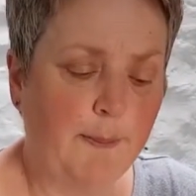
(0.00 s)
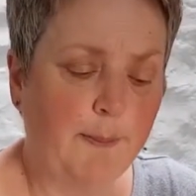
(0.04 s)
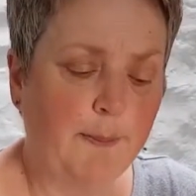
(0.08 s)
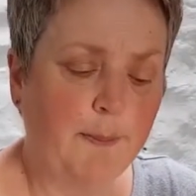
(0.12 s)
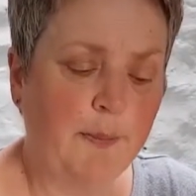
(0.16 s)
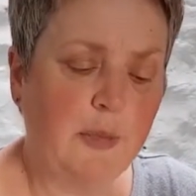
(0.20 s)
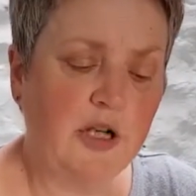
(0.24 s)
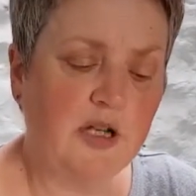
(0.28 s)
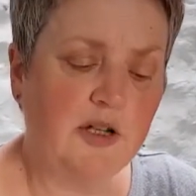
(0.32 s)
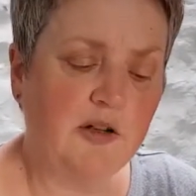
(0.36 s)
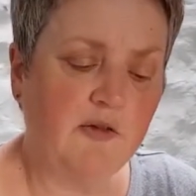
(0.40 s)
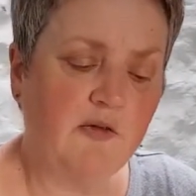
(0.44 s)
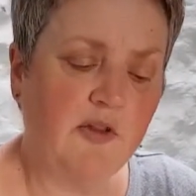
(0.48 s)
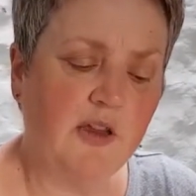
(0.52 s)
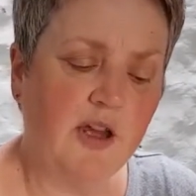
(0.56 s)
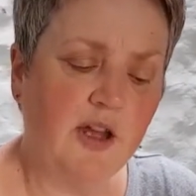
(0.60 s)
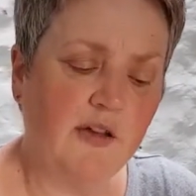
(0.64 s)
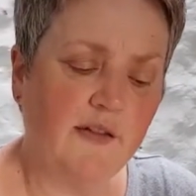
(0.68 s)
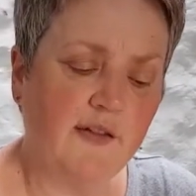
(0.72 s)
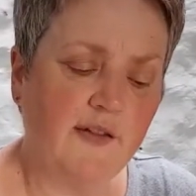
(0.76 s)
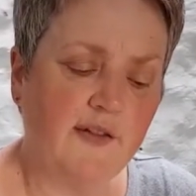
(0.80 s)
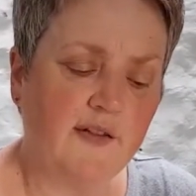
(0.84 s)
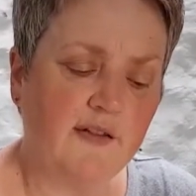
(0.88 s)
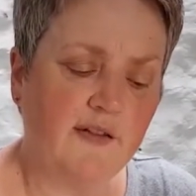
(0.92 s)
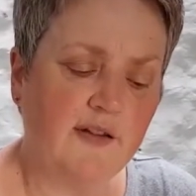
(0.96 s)
But if the
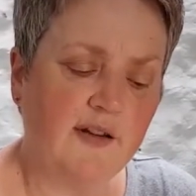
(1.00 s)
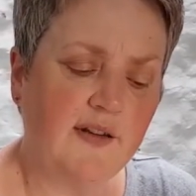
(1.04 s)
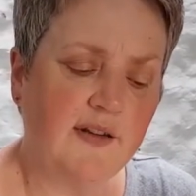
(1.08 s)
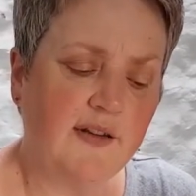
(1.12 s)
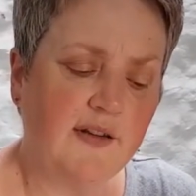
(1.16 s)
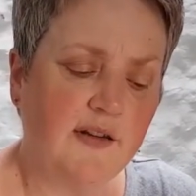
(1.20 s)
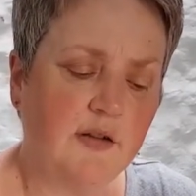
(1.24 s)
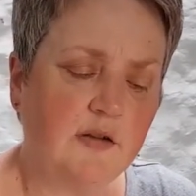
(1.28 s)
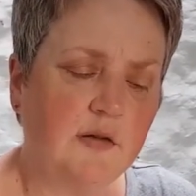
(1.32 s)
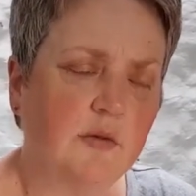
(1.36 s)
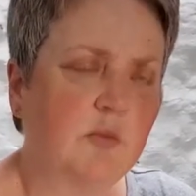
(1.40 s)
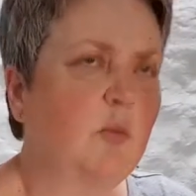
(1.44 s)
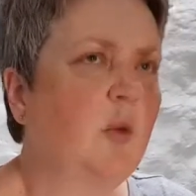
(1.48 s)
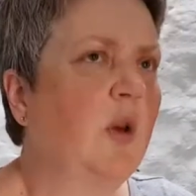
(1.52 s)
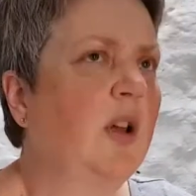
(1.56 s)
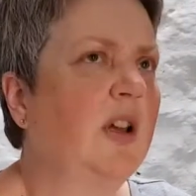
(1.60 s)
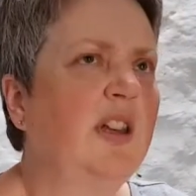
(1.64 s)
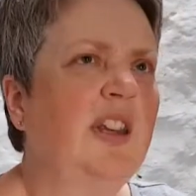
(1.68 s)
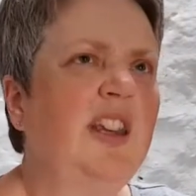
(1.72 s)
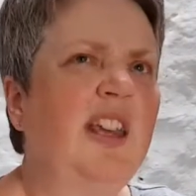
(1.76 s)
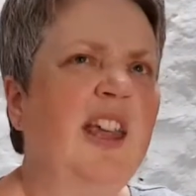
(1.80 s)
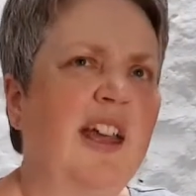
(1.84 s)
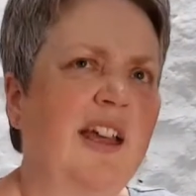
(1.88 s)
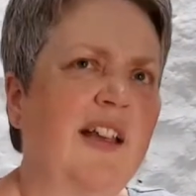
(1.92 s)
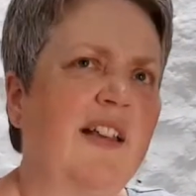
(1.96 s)
answer is, well,
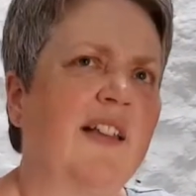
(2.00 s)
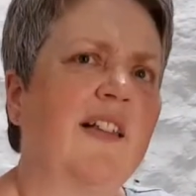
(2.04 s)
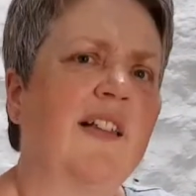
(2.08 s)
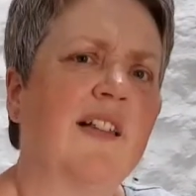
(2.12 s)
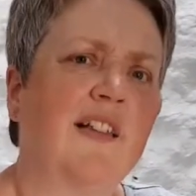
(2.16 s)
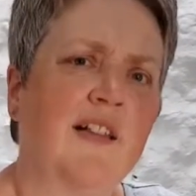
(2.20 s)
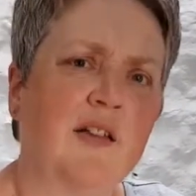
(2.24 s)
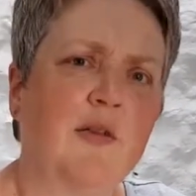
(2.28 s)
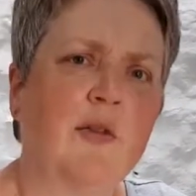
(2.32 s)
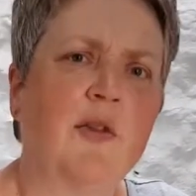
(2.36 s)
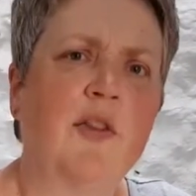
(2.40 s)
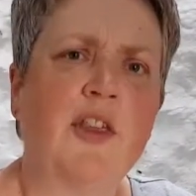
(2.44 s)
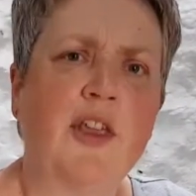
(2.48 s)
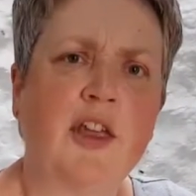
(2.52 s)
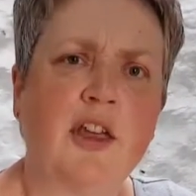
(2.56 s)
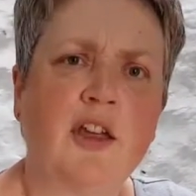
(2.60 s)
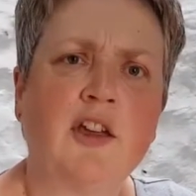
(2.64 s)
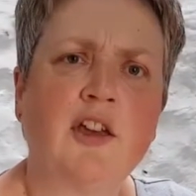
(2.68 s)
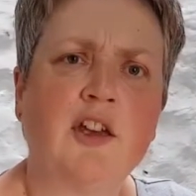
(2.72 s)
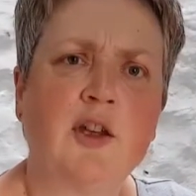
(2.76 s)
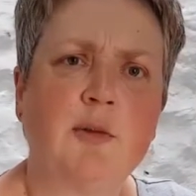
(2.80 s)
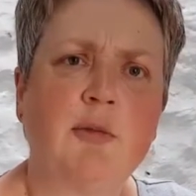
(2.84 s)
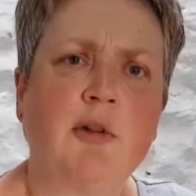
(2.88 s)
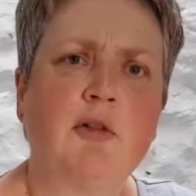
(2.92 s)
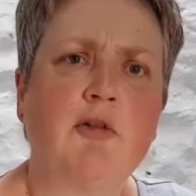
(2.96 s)
yes, because they're going
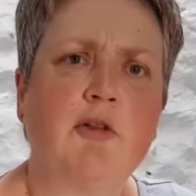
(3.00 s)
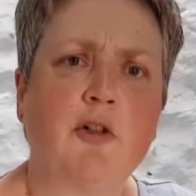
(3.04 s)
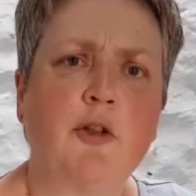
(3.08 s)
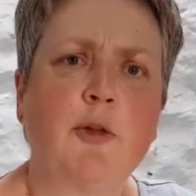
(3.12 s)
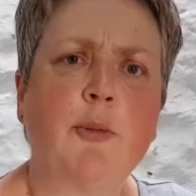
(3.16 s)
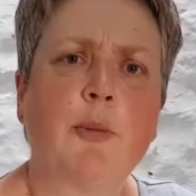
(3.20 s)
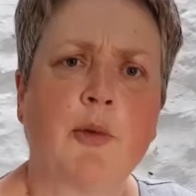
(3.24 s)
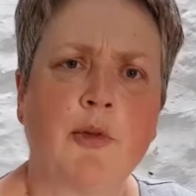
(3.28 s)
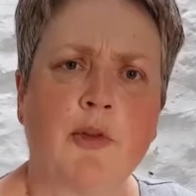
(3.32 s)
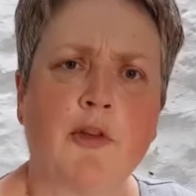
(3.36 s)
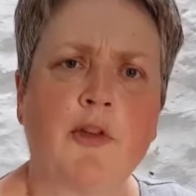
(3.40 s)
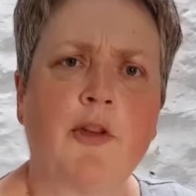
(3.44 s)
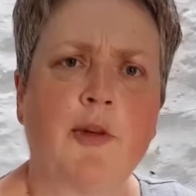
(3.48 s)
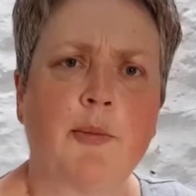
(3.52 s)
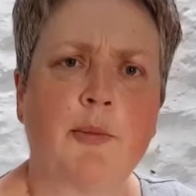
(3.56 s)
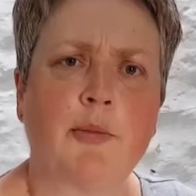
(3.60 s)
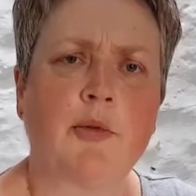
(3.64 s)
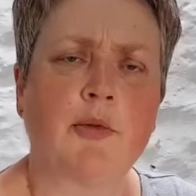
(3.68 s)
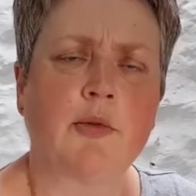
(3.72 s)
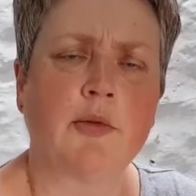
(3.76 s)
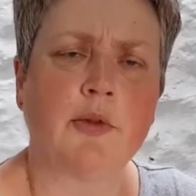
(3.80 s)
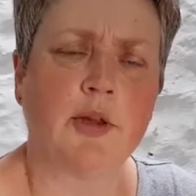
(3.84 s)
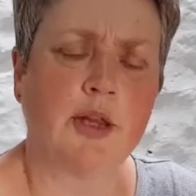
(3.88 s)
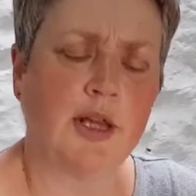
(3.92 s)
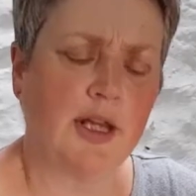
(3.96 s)
to be responsible,
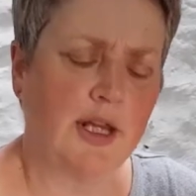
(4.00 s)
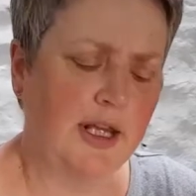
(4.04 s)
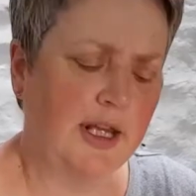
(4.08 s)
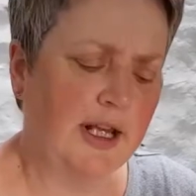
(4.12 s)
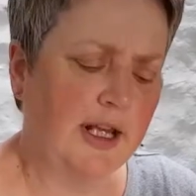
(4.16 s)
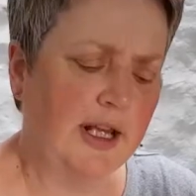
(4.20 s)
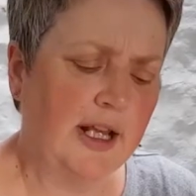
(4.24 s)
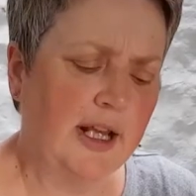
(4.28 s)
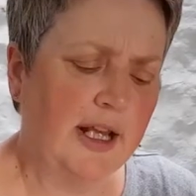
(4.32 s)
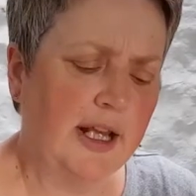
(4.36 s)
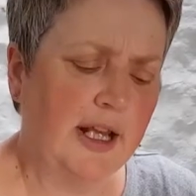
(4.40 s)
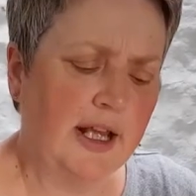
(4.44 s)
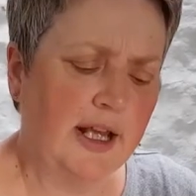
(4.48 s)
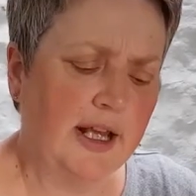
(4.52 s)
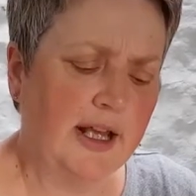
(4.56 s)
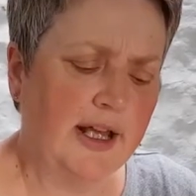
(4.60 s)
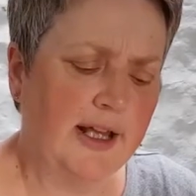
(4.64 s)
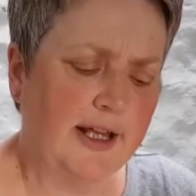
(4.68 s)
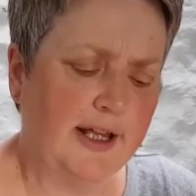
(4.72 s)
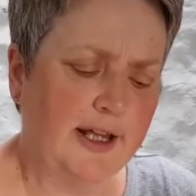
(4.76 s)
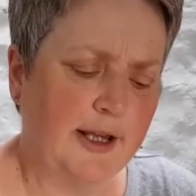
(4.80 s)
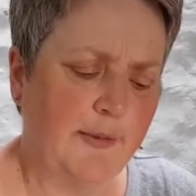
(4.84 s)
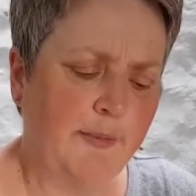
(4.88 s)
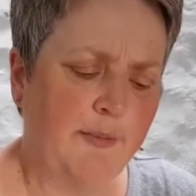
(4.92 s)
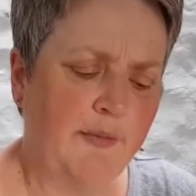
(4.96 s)

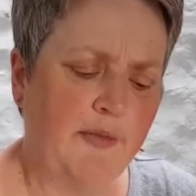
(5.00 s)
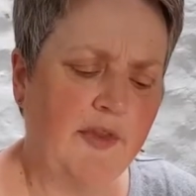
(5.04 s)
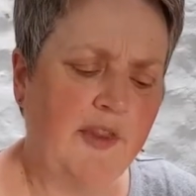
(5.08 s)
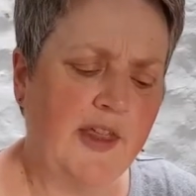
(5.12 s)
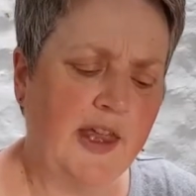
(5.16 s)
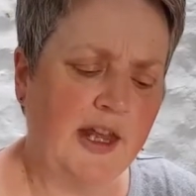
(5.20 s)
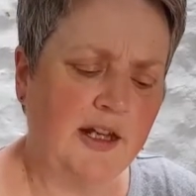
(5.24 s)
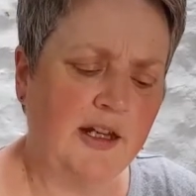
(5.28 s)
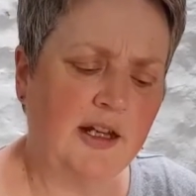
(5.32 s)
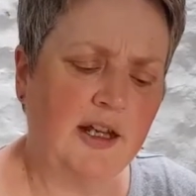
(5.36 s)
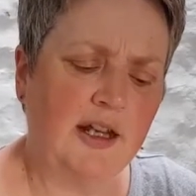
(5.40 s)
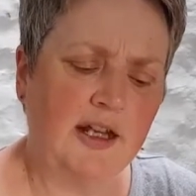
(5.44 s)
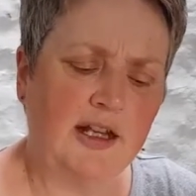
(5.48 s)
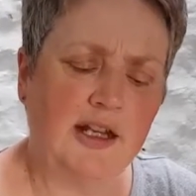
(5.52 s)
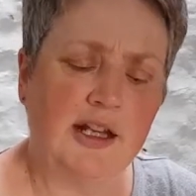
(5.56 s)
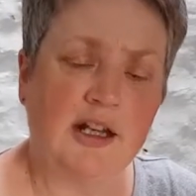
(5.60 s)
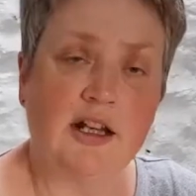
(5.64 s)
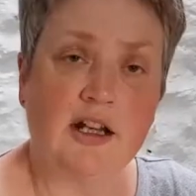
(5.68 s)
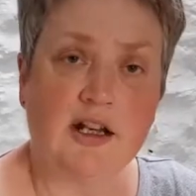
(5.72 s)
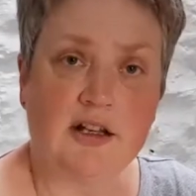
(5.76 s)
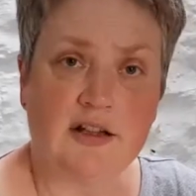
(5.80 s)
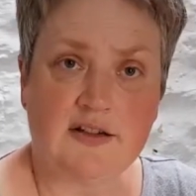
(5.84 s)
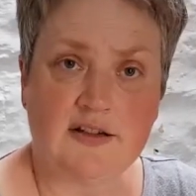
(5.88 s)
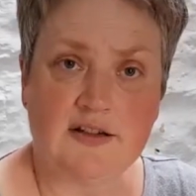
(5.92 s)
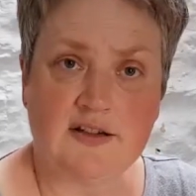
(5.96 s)
then an
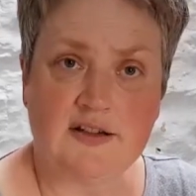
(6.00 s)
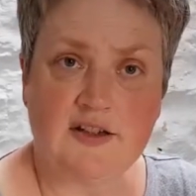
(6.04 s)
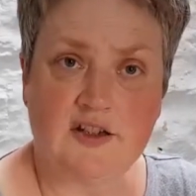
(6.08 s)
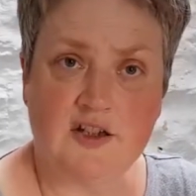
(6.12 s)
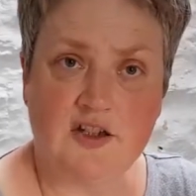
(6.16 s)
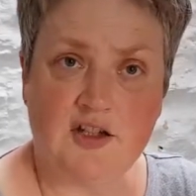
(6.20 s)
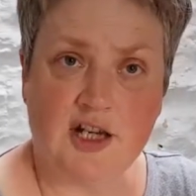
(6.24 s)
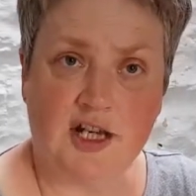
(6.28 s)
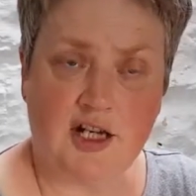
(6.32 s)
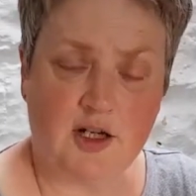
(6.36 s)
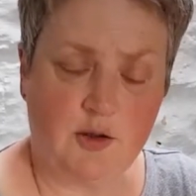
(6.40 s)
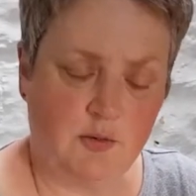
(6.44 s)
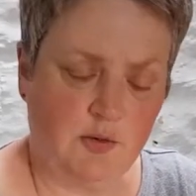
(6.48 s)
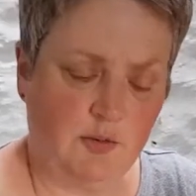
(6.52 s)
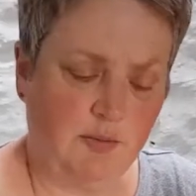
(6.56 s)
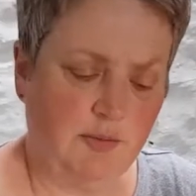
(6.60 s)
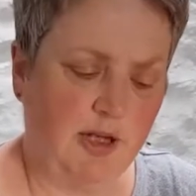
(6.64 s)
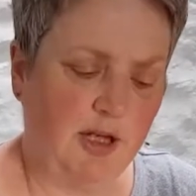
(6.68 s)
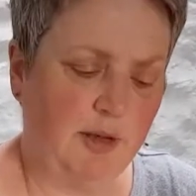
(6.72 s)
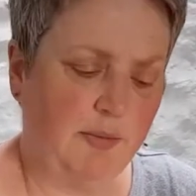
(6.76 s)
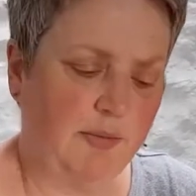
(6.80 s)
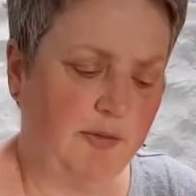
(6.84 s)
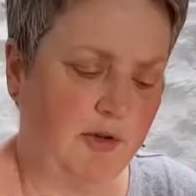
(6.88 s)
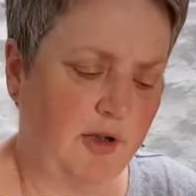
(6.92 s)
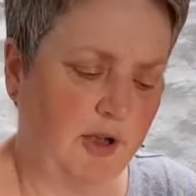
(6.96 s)
enhanced check would be
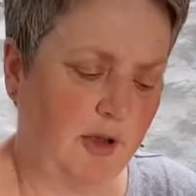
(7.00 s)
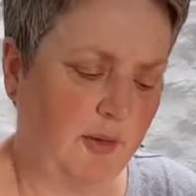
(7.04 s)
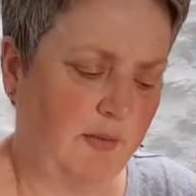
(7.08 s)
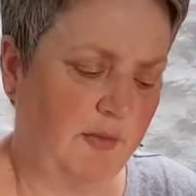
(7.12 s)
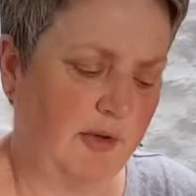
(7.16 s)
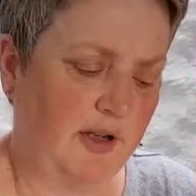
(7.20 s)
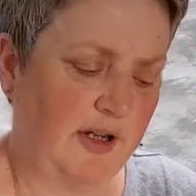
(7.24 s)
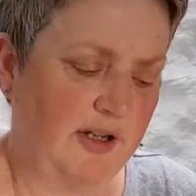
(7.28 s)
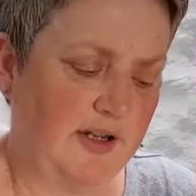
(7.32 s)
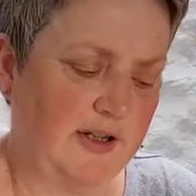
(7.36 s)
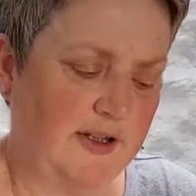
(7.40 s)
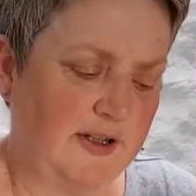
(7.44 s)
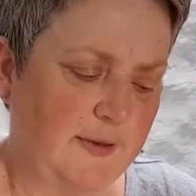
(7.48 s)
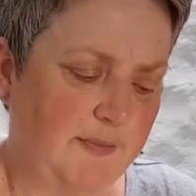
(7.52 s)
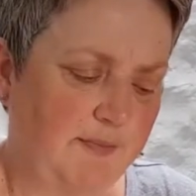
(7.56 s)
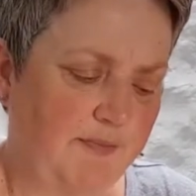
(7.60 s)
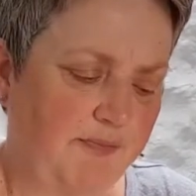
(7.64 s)
appropriate.